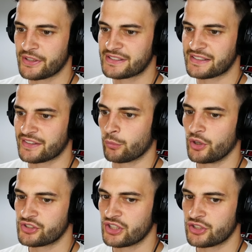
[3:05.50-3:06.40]
that says it, the
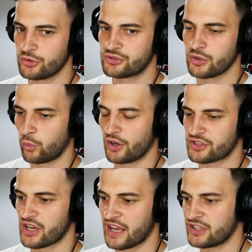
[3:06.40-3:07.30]
ones that used to
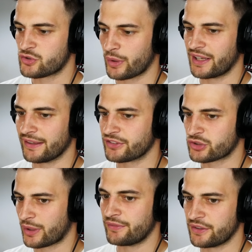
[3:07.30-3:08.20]
watch in 2011 to
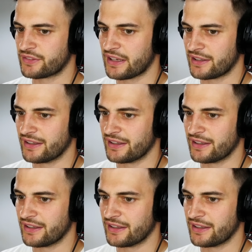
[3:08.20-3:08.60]
2015.